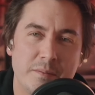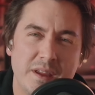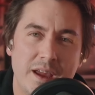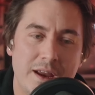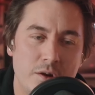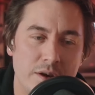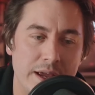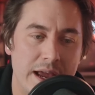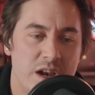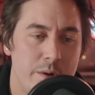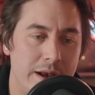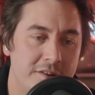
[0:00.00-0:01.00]
something going on here.
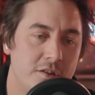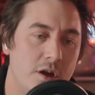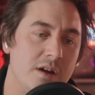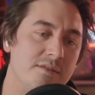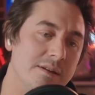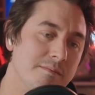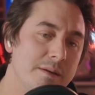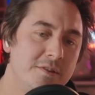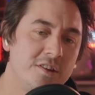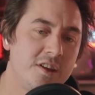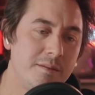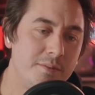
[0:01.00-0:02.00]
Anyway, let's dive in. Maybe
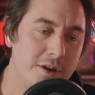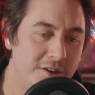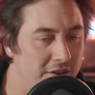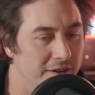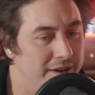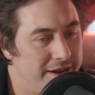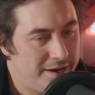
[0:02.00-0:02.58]
it's the same person